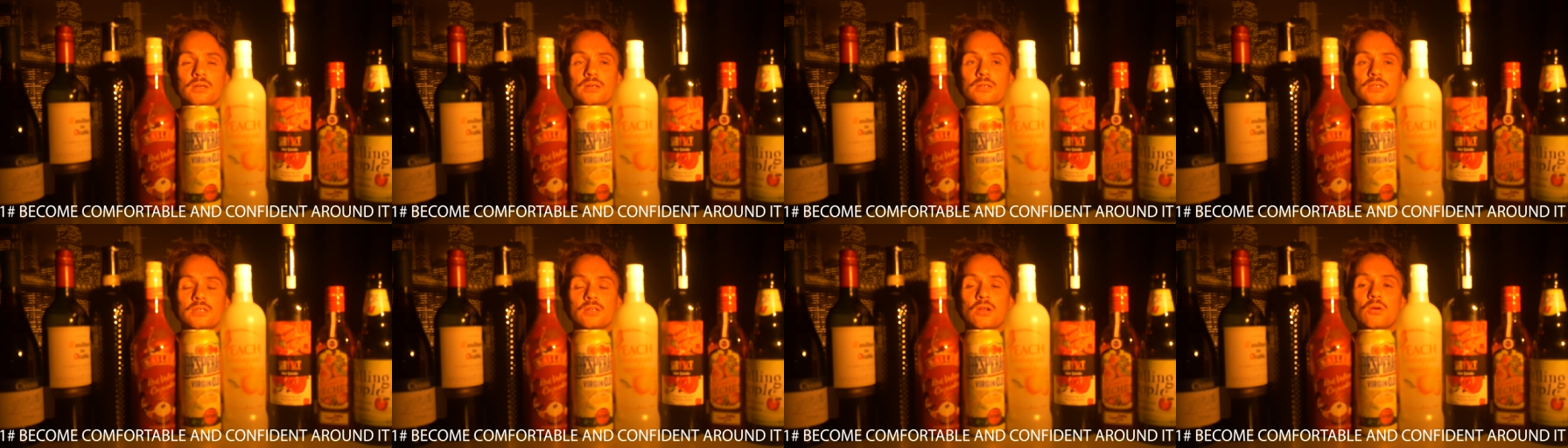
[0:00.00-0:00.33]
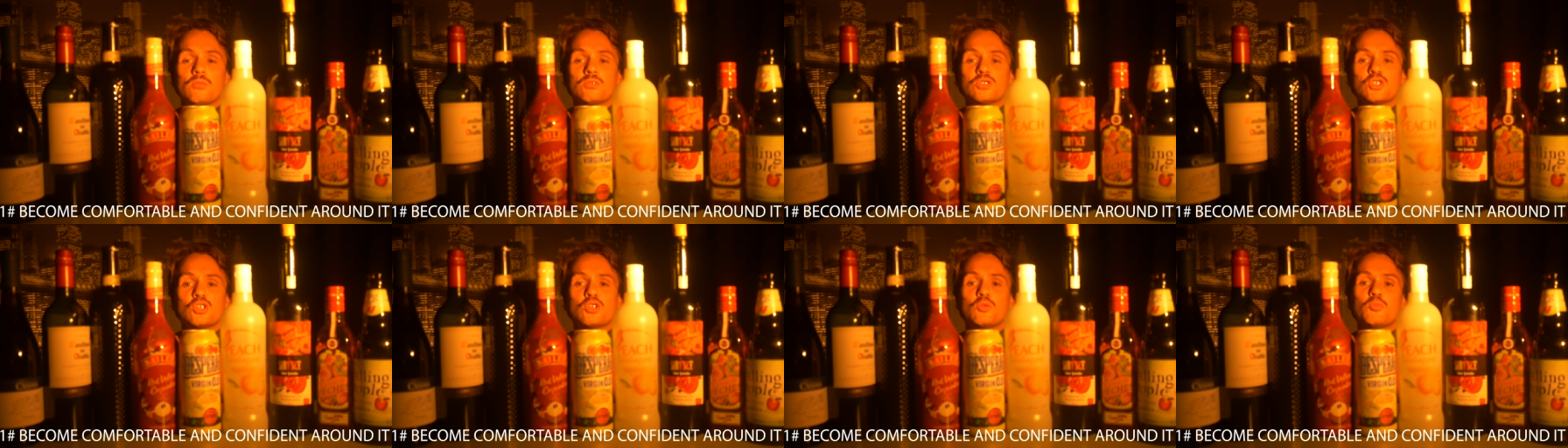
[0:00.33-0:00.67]
You know, I
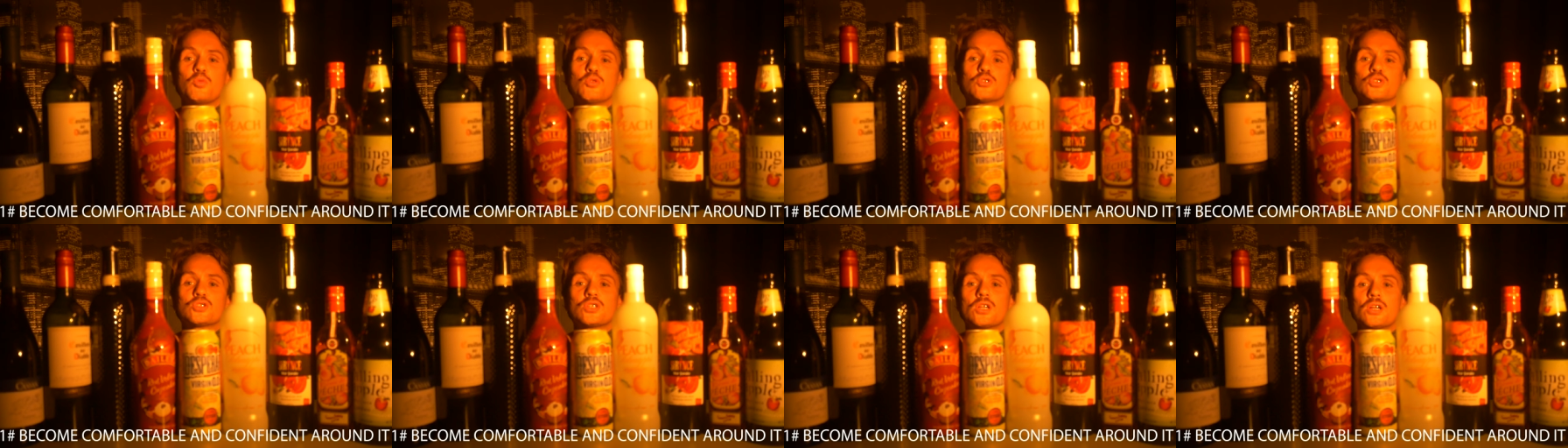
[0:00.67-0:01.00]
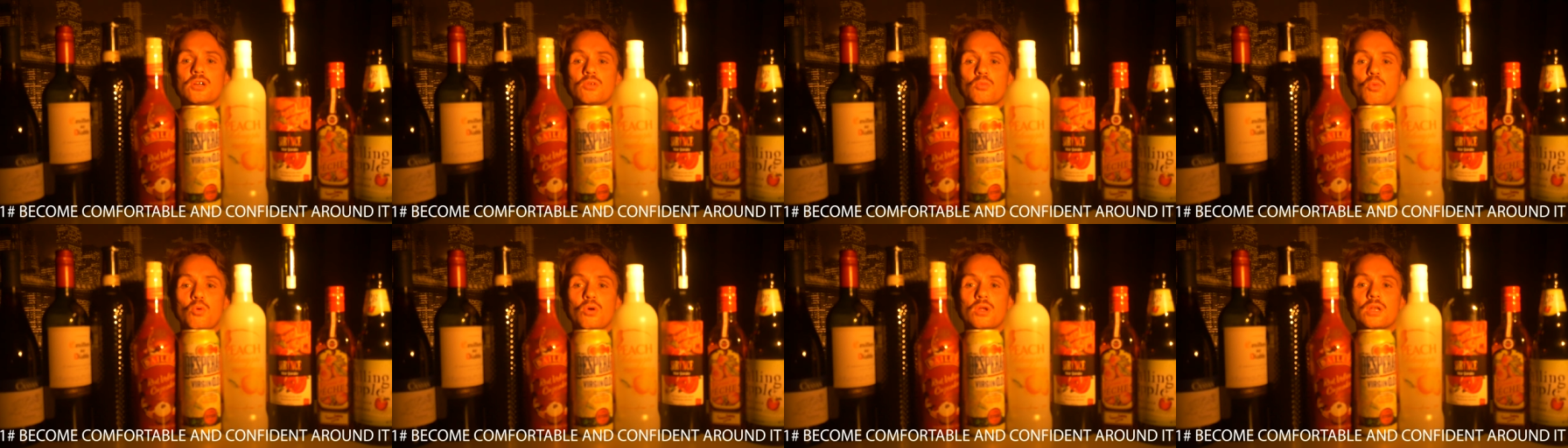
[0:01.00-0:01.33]
was on the bus
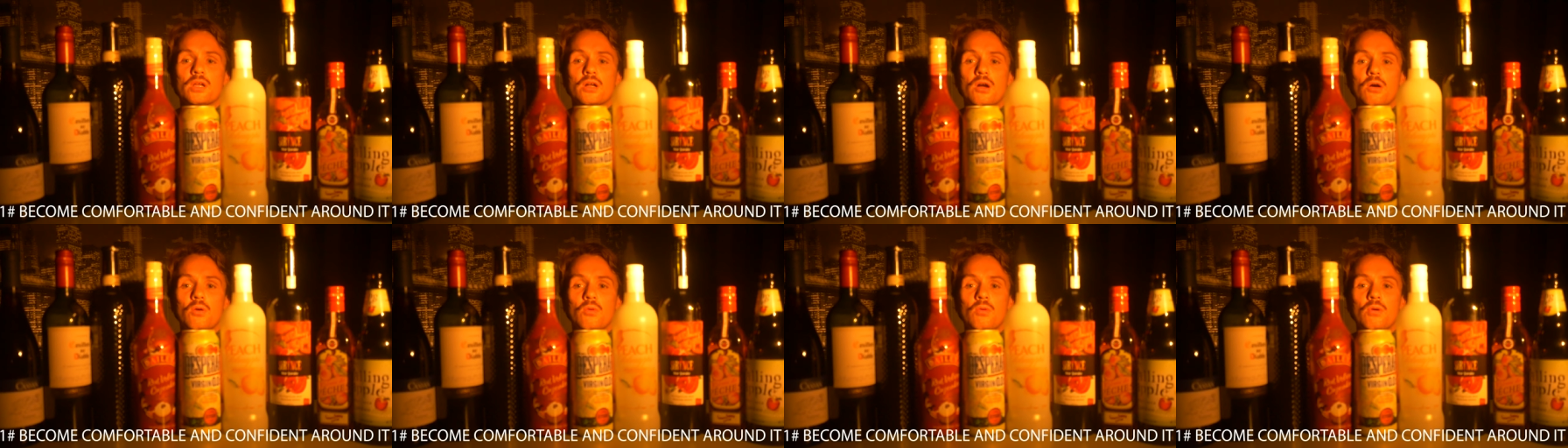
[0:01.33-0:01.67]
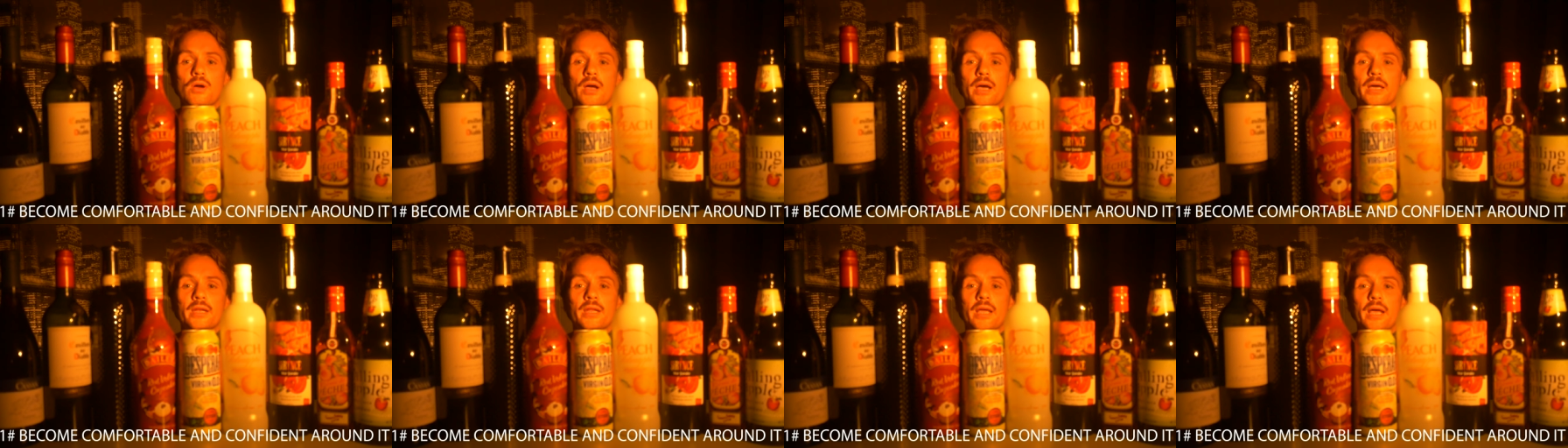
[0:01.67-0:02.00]
there a while ago
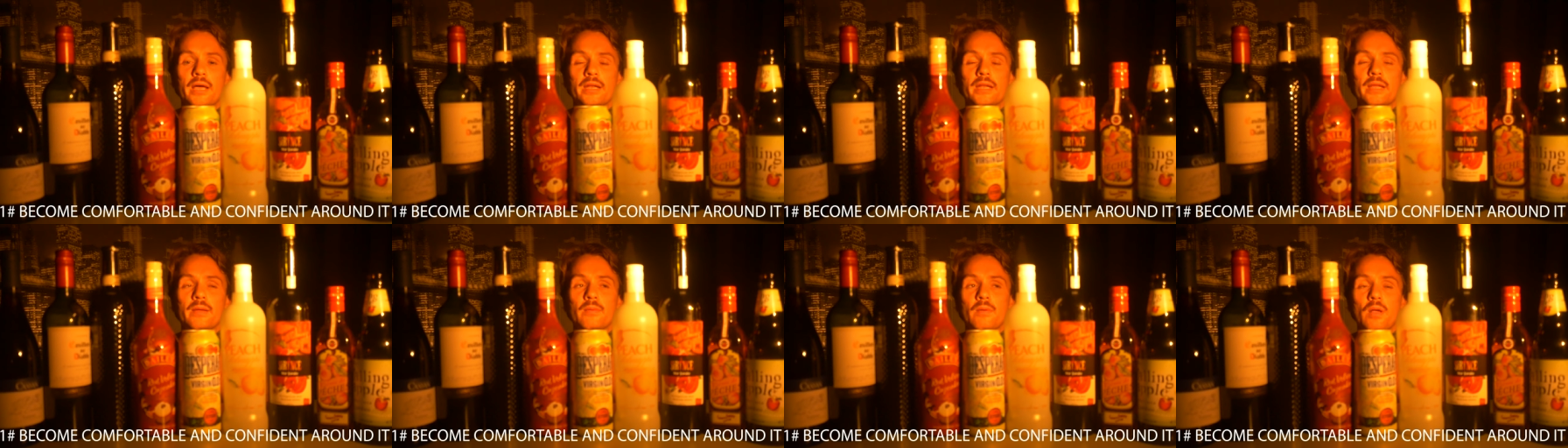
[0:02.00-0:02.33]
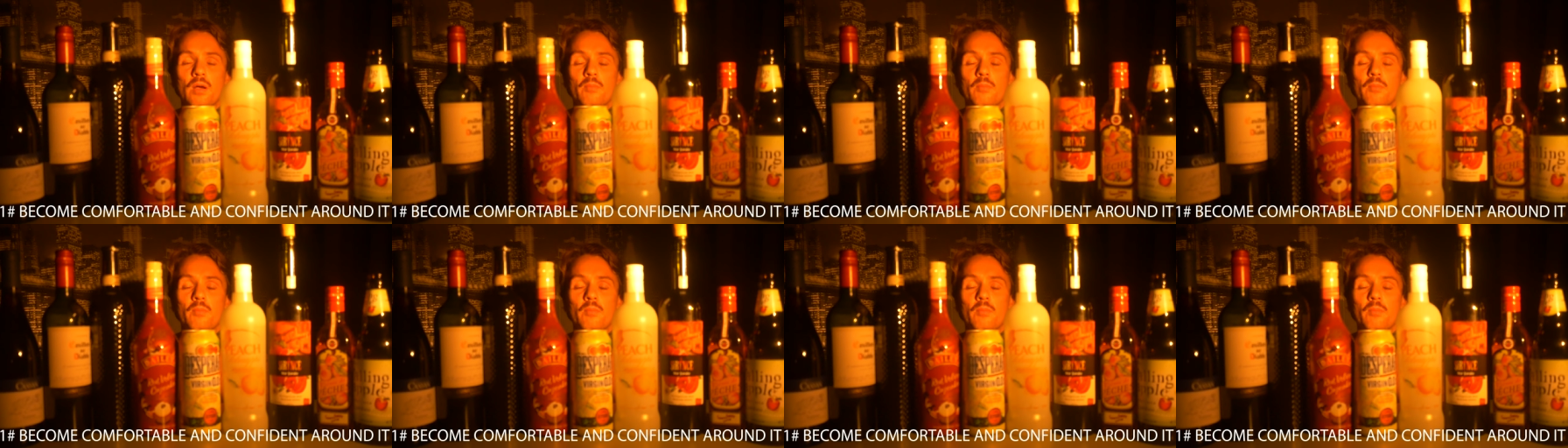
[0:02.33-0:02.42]
and, and uh,